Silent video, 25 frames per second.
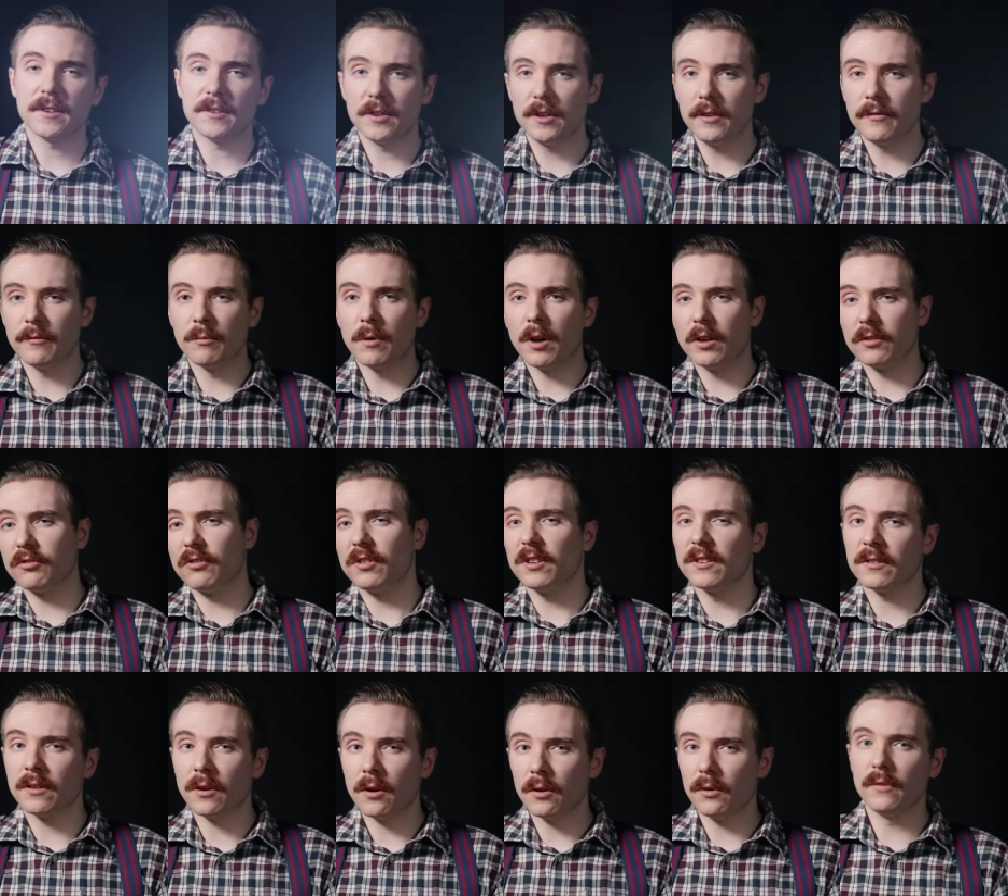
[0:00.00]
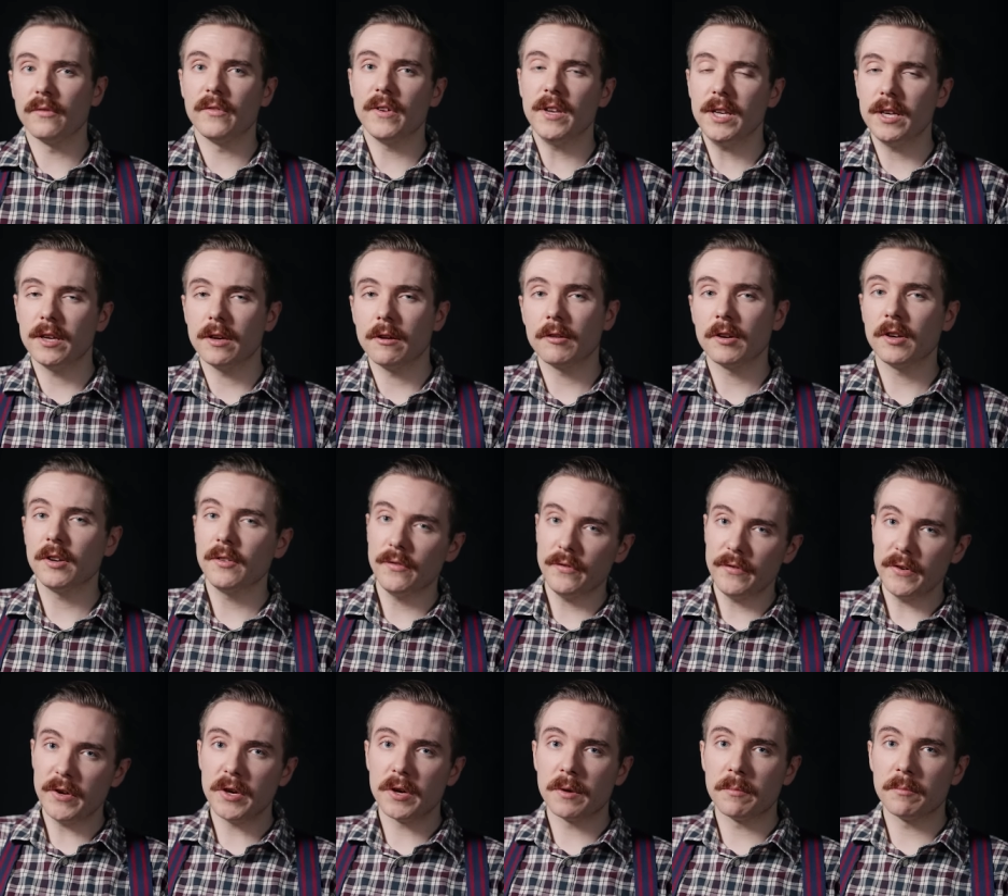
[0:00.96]
you've watched this whole video
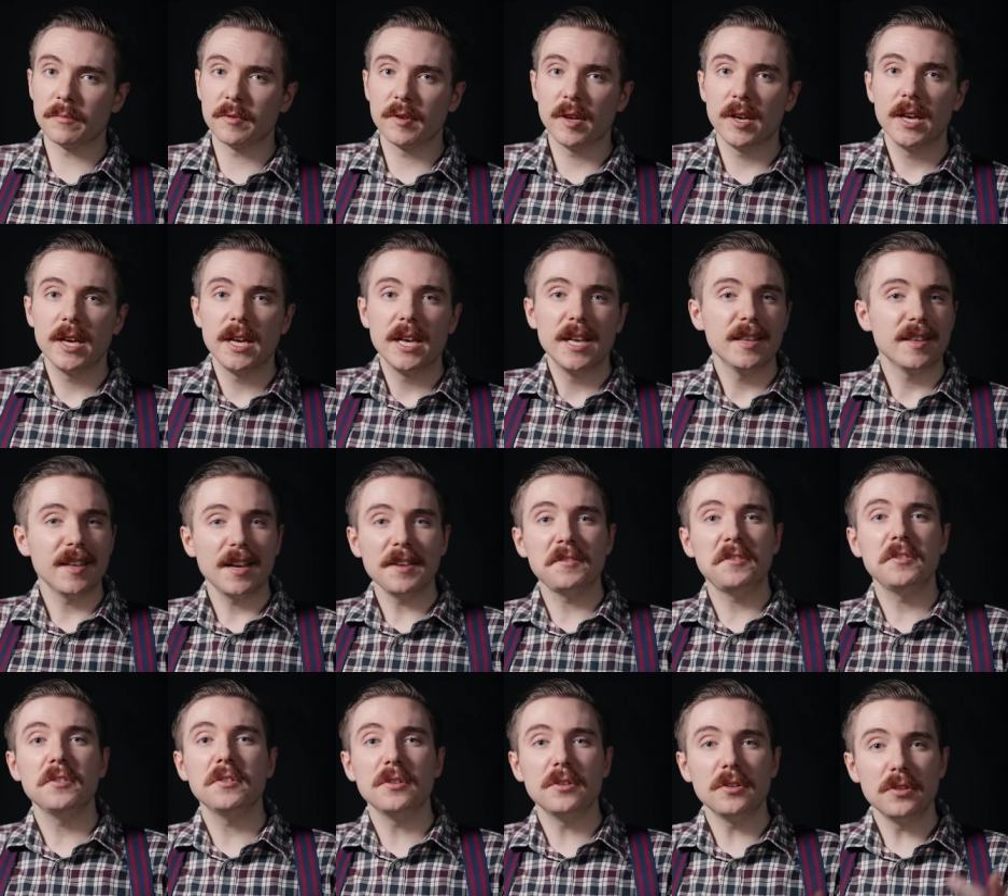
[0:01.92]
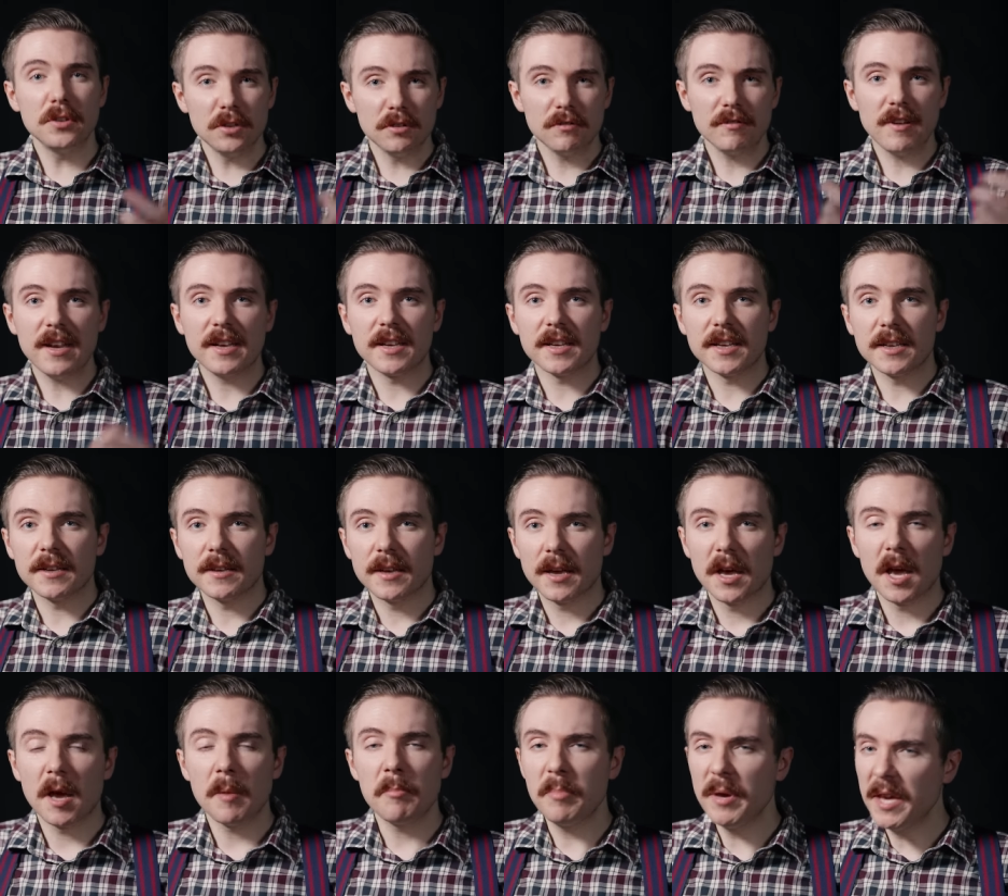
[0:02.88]
confirms that you're already
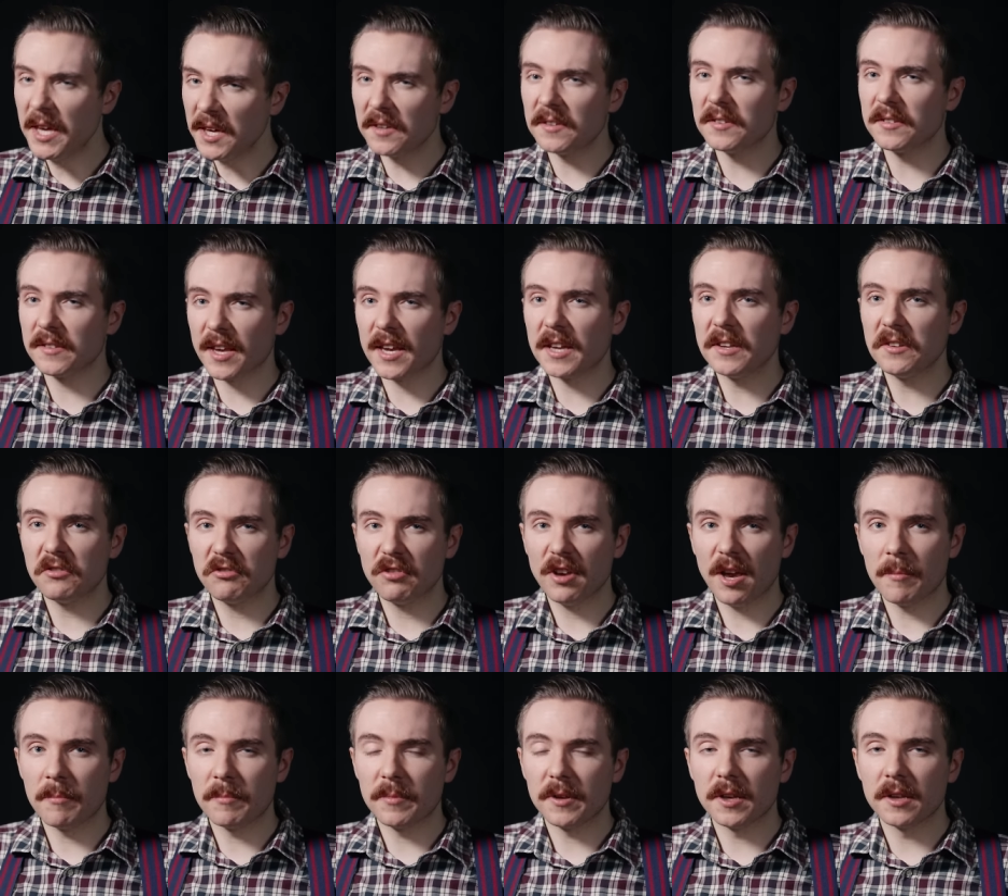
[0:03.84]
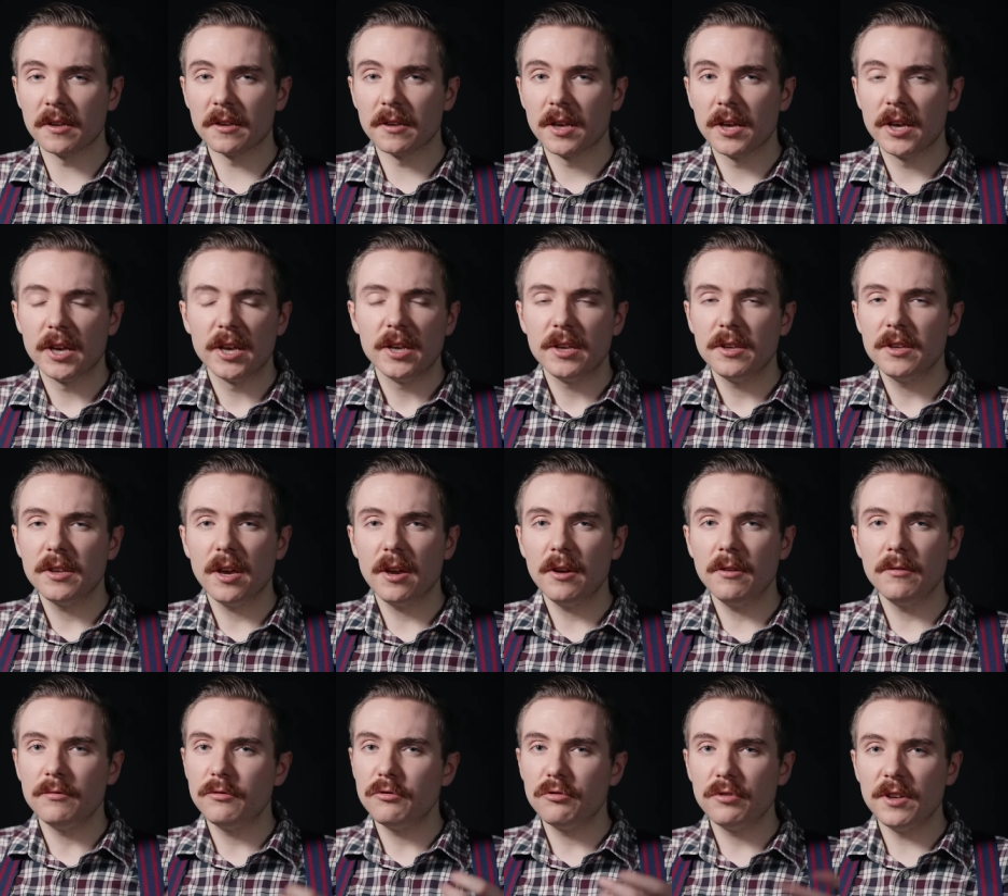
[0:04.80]
a peak stage champion.
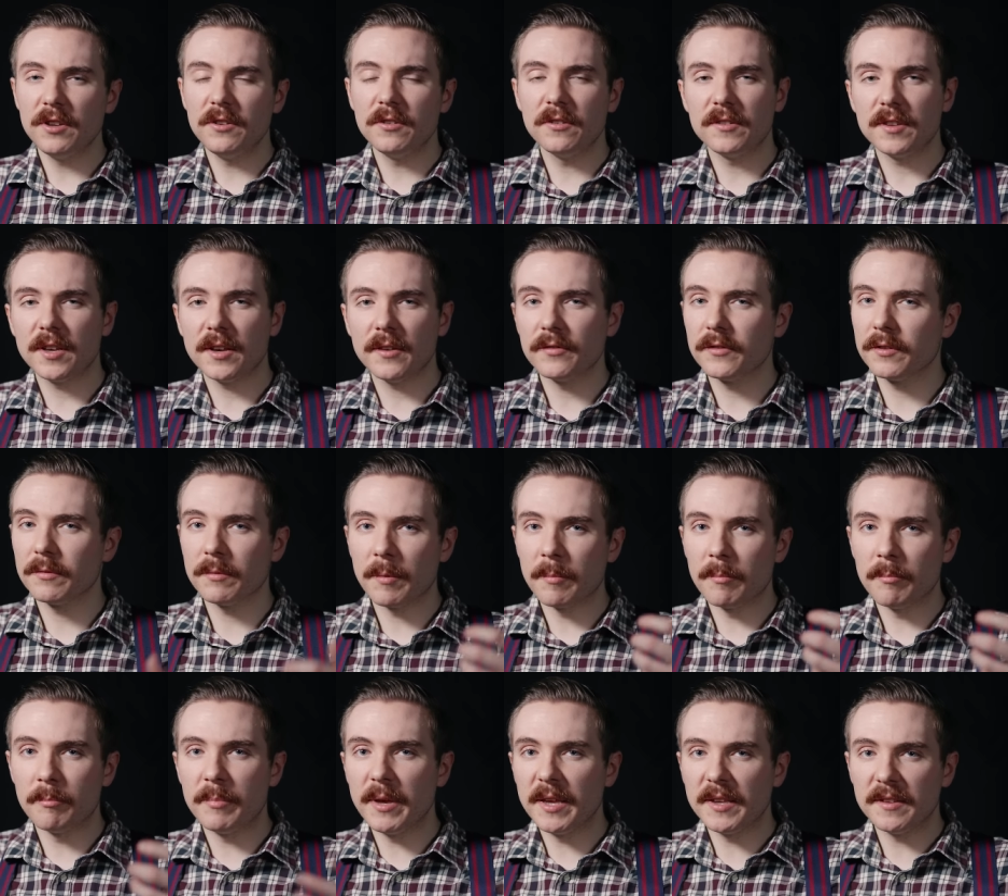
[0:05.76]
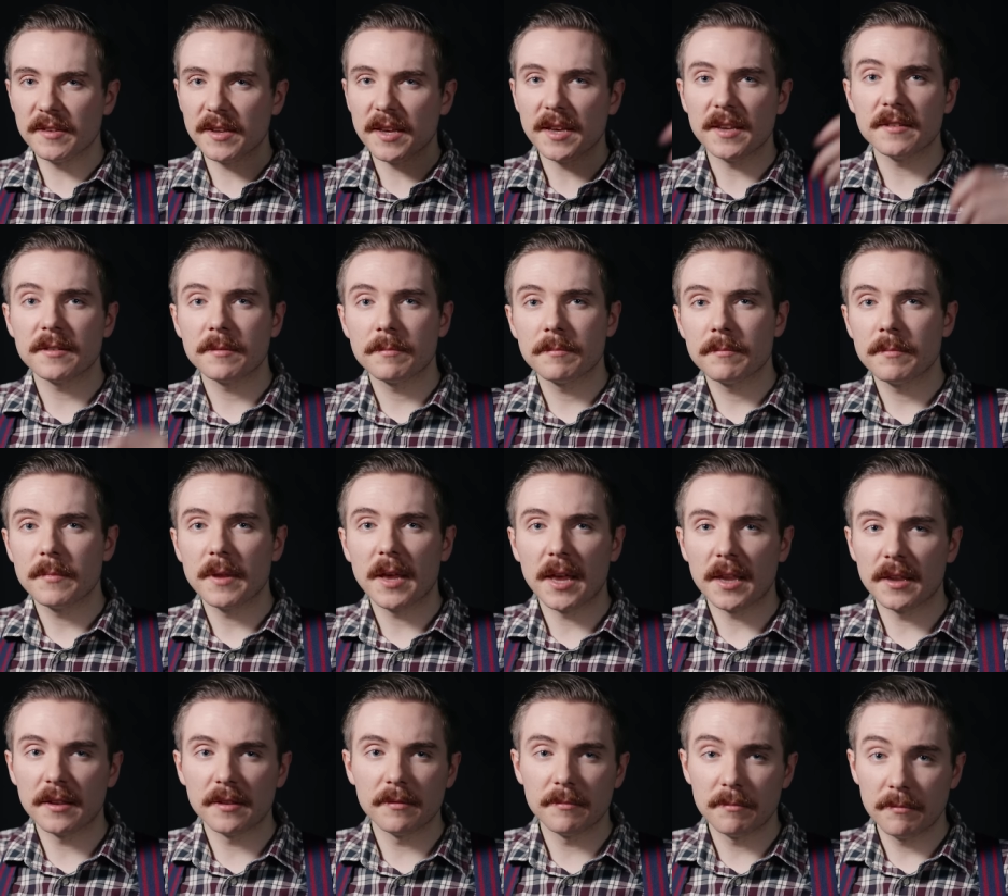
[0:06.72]
Go treat yourself to a biscuit,
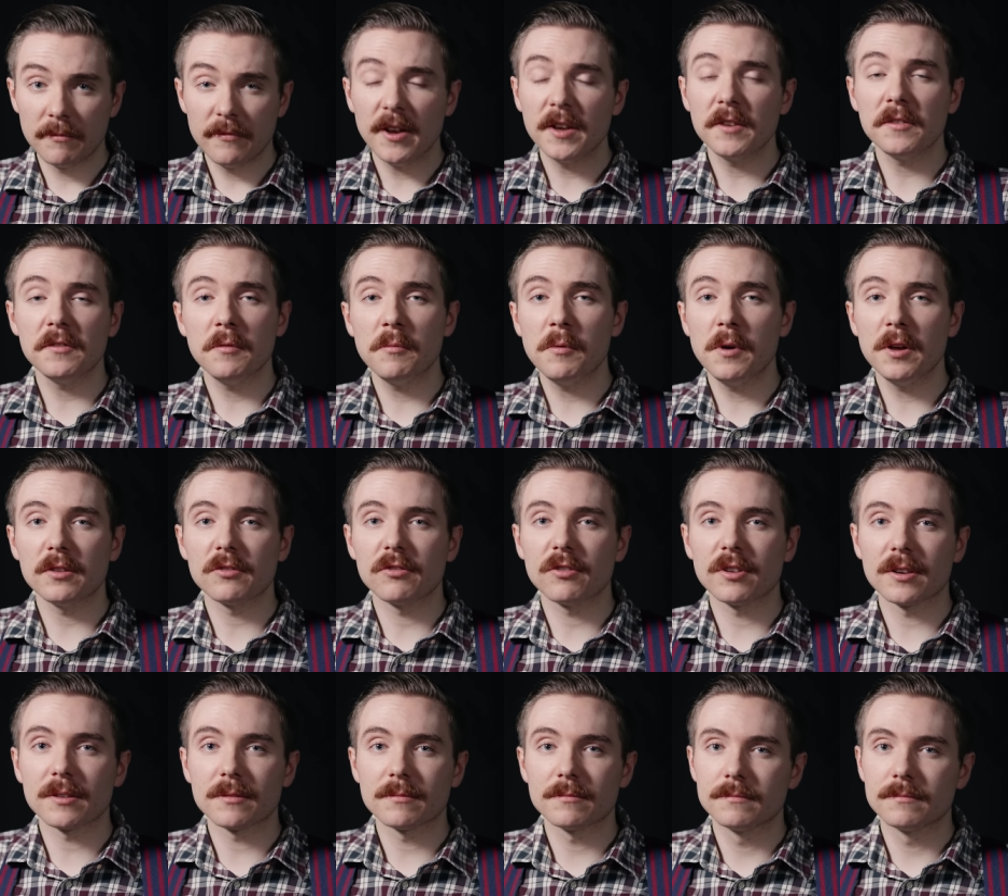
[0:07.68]
and thanks for watching.